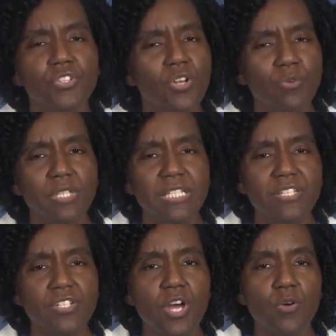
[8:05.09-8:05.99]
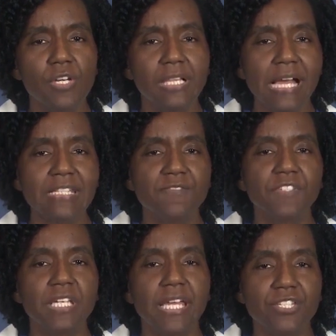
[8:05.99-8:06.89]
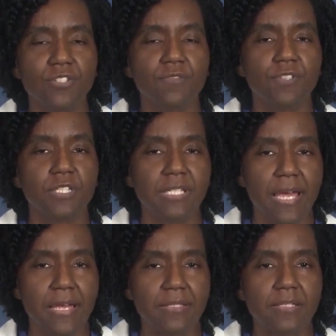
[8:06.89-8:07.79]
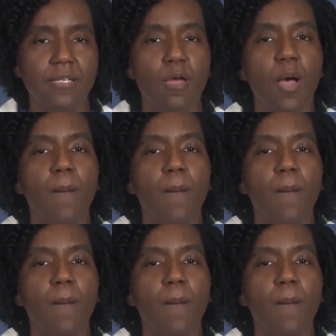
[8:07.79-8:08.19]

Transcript: You don't need to know the classification for the test,